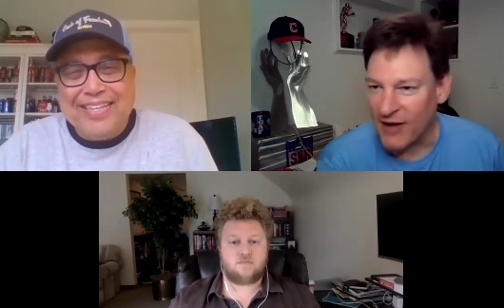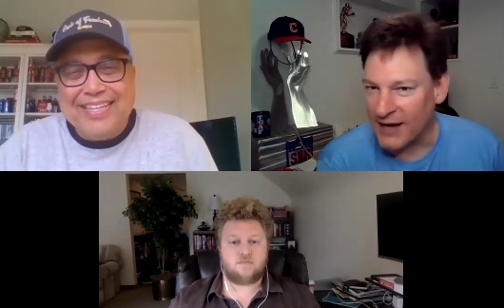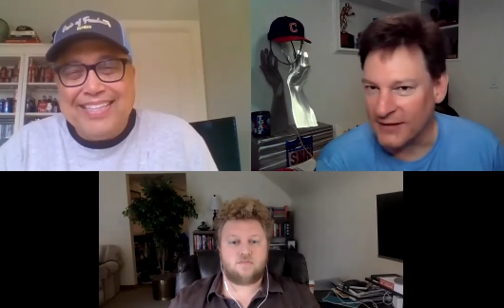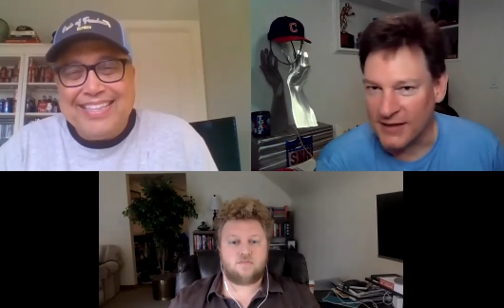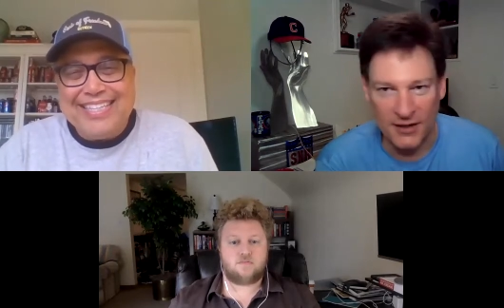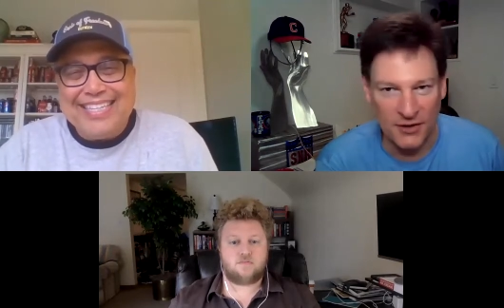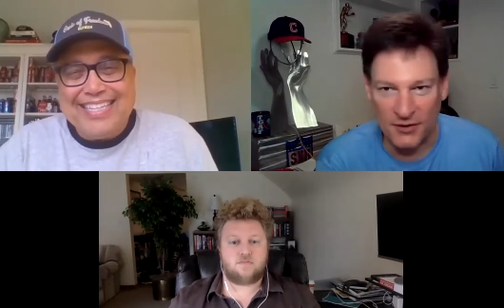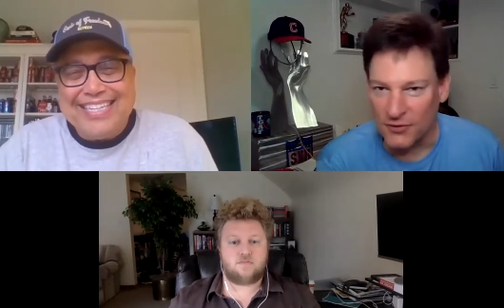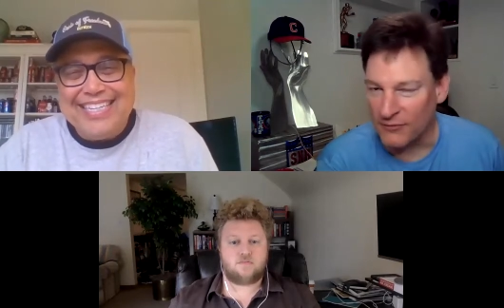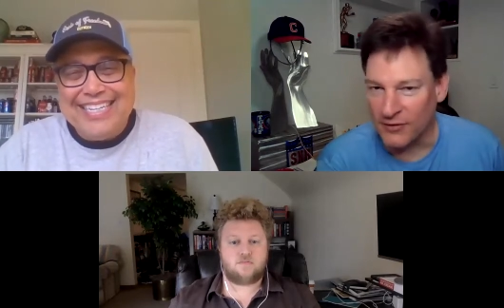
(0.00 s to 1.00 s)
Speaker 1: find the kicker
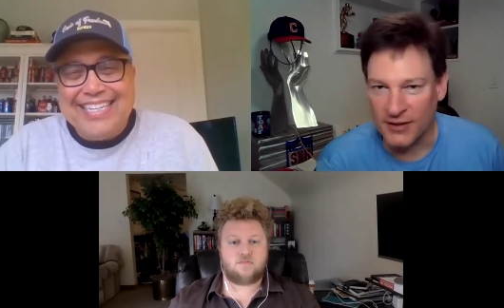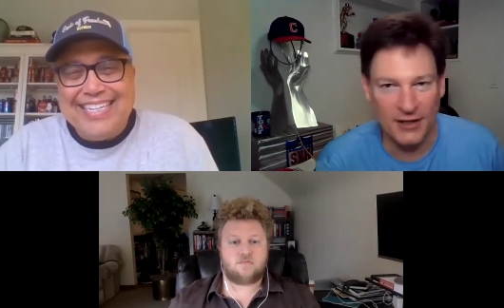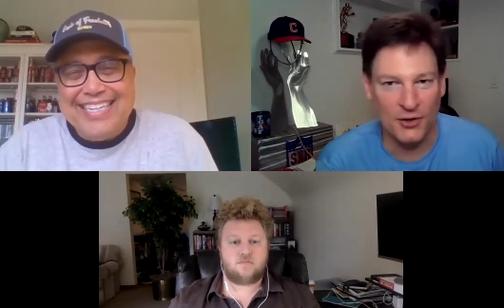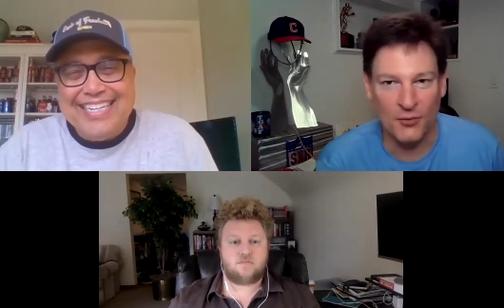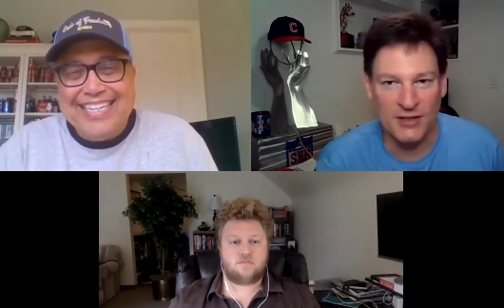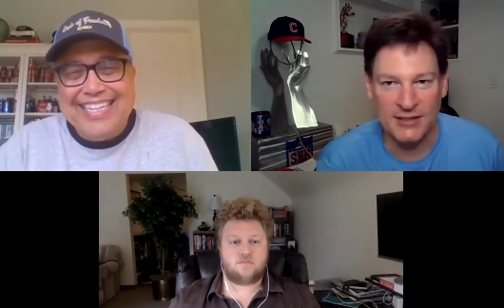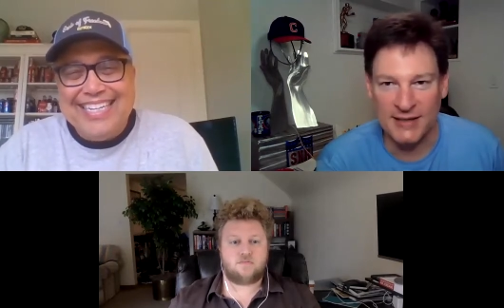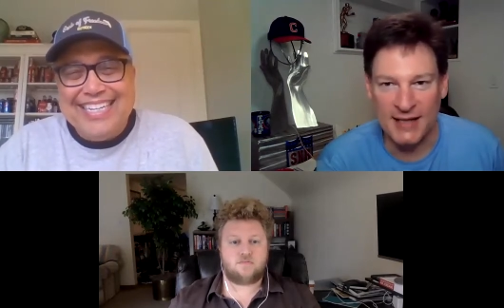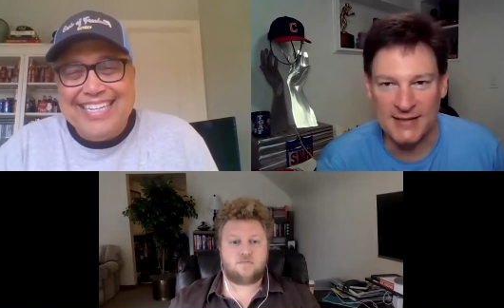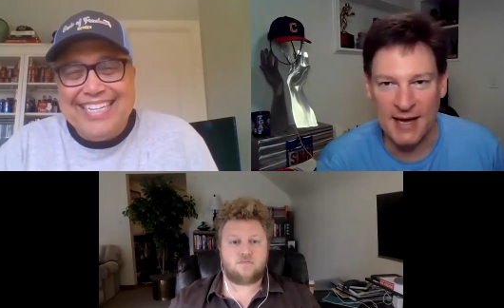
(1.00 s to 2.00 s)
whoever the kicker was at
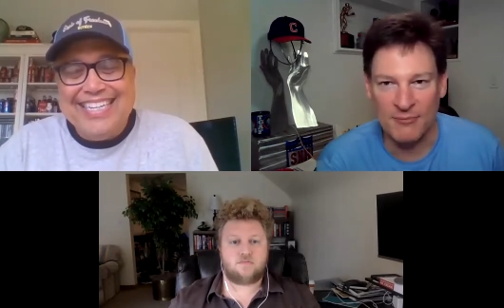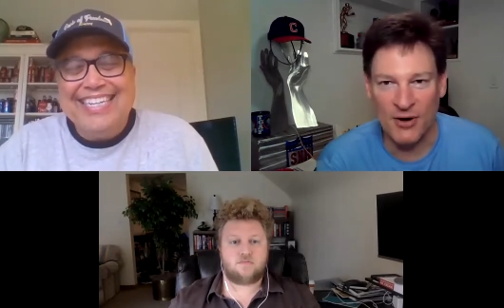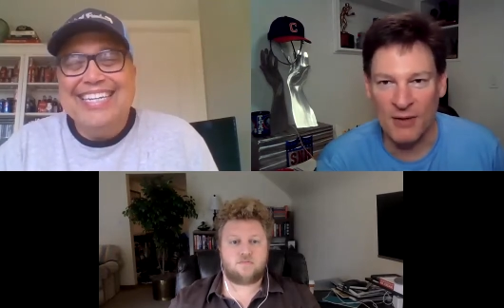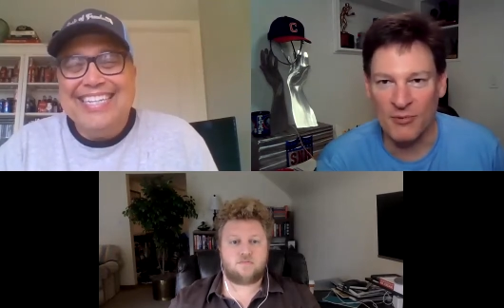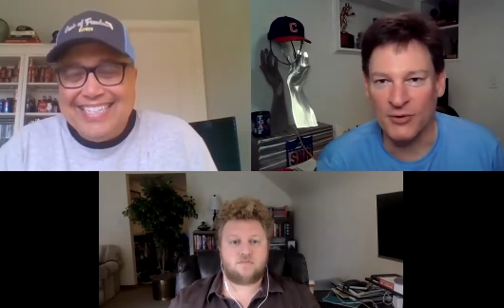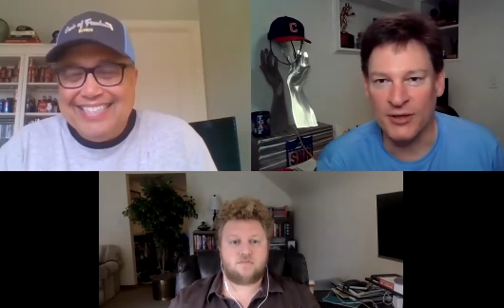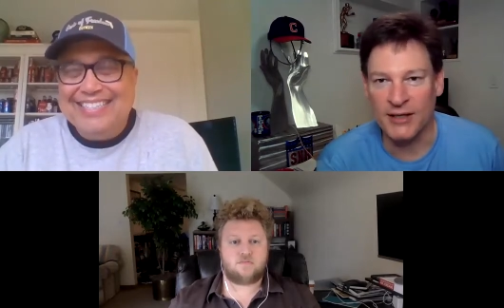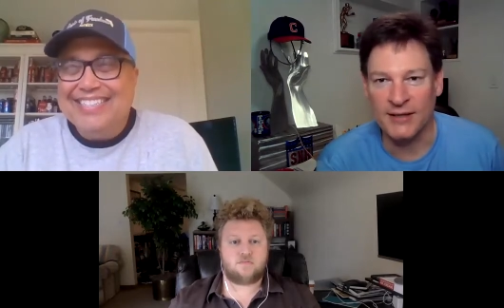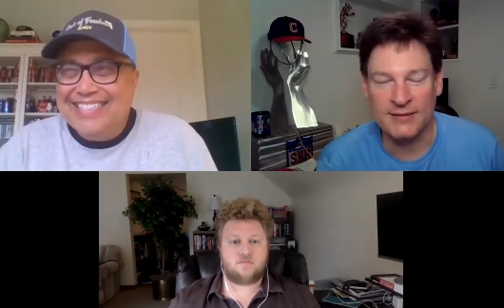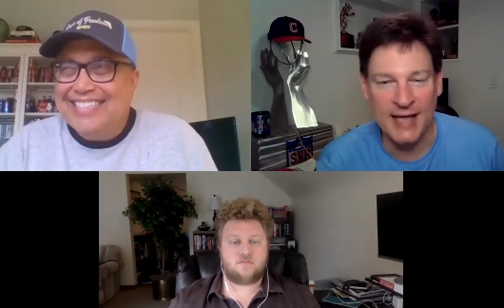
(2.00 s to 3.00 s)
that time
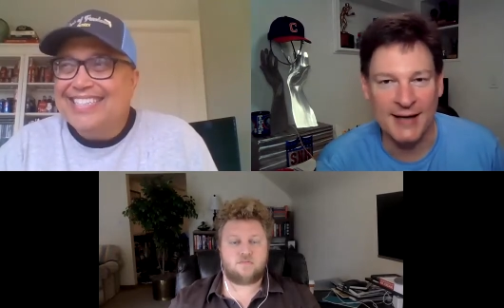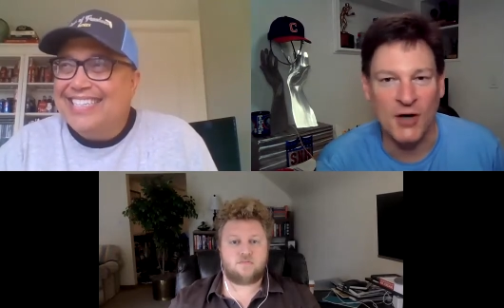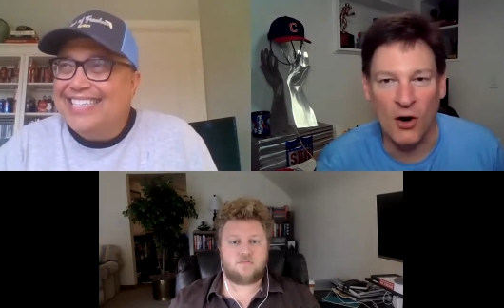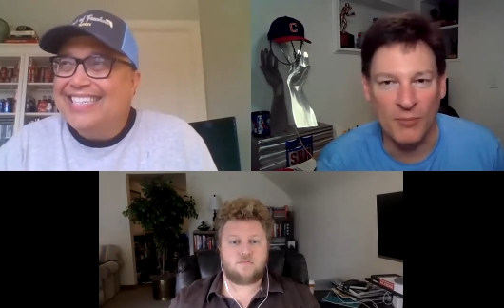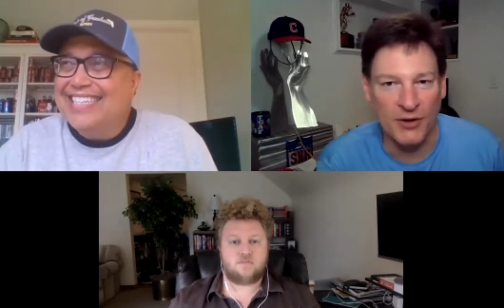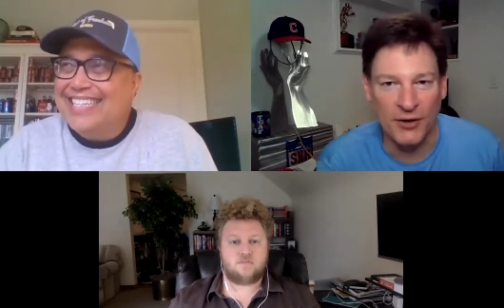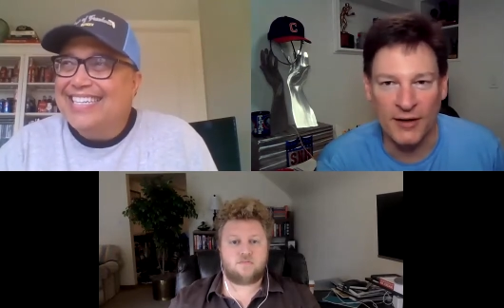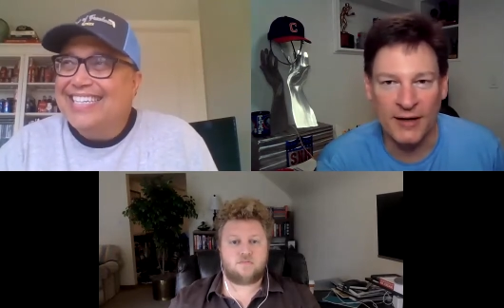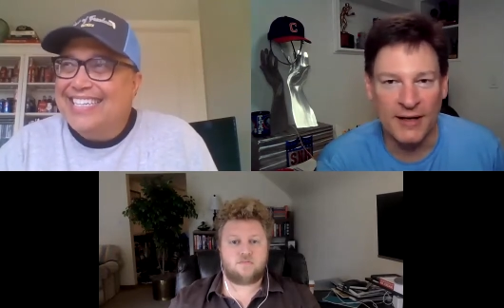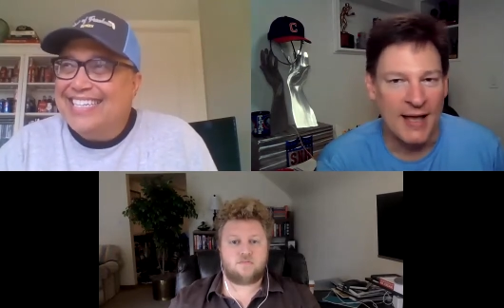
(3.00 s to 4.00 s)
probably dan
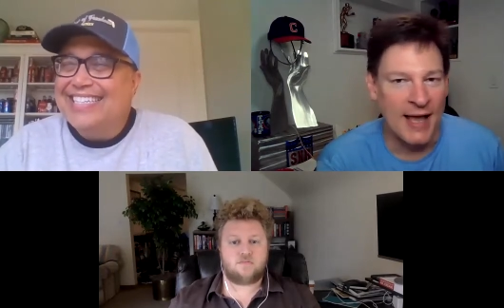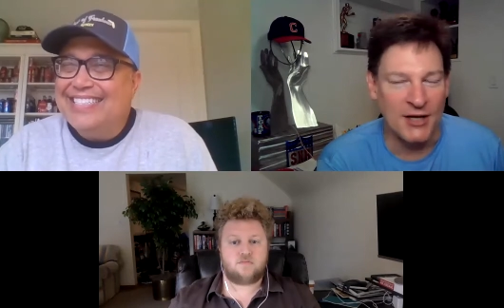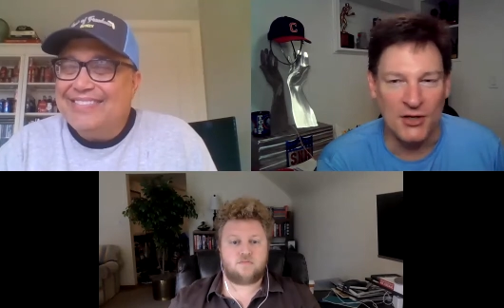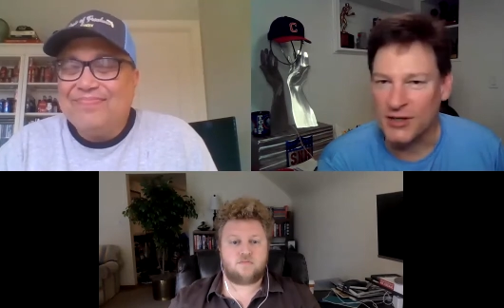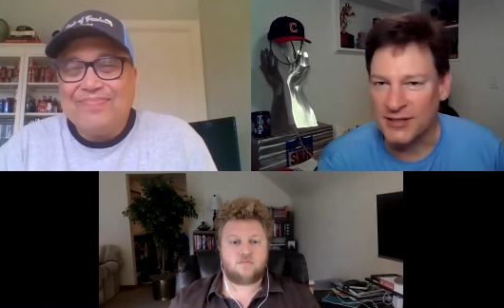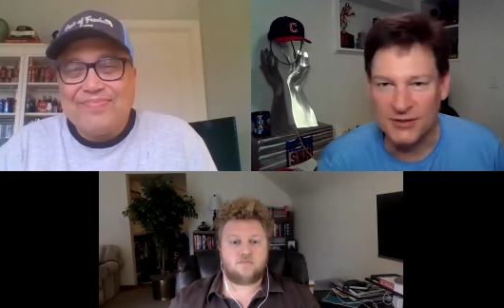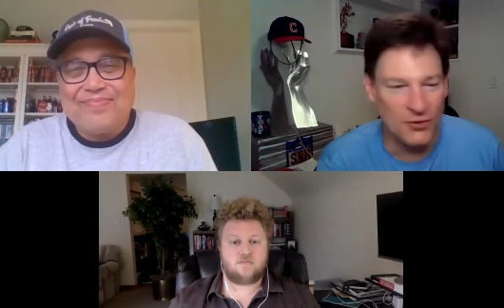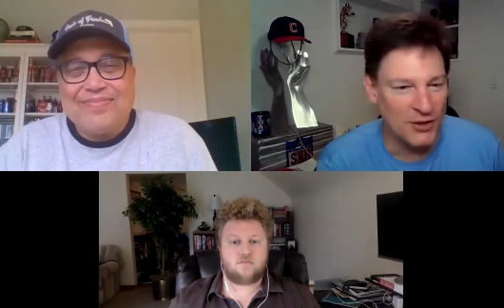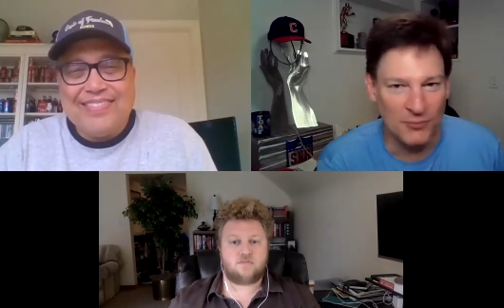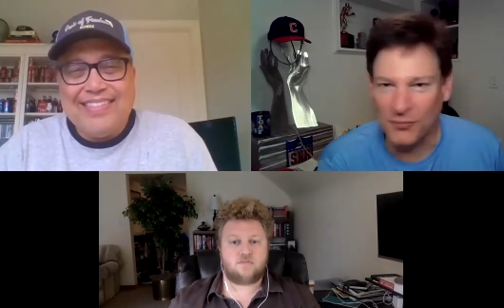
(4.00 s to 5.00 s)
carpenter and you could you
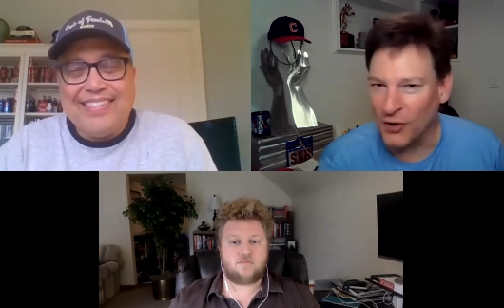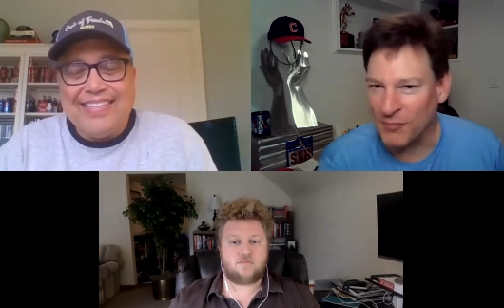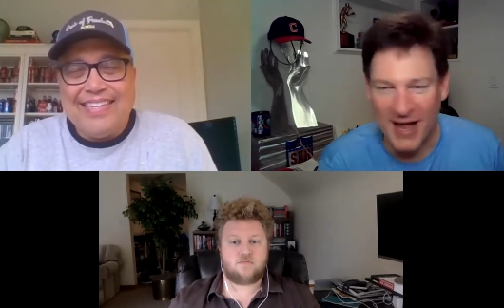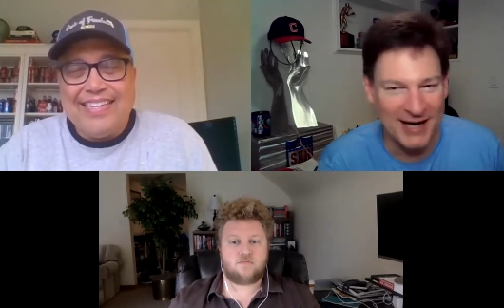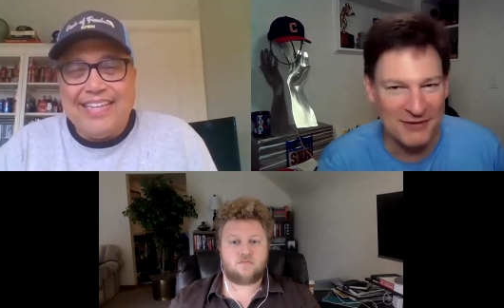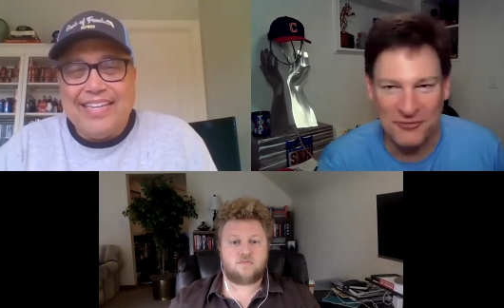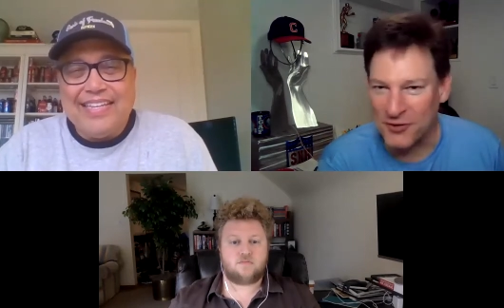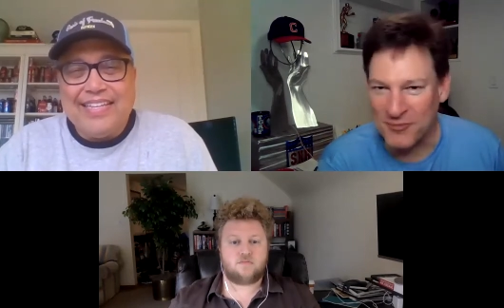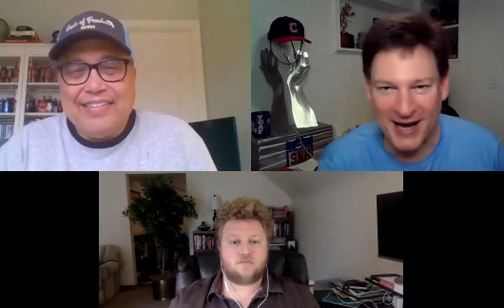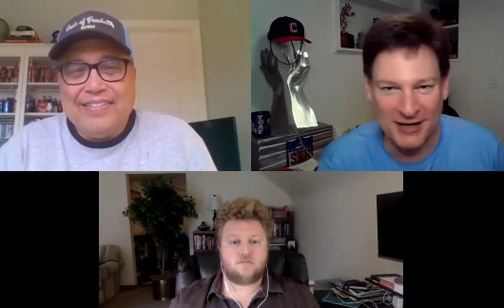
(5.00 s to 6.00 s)
could look back and
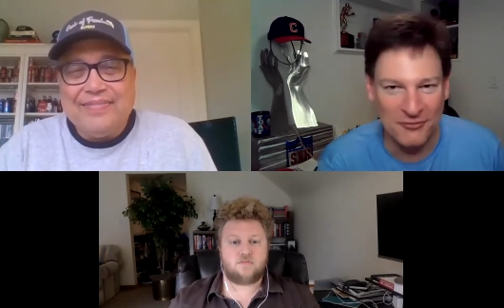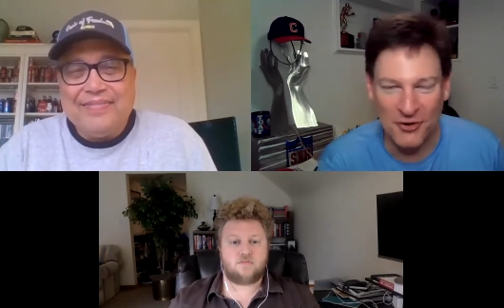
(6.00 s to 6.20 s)
forth back and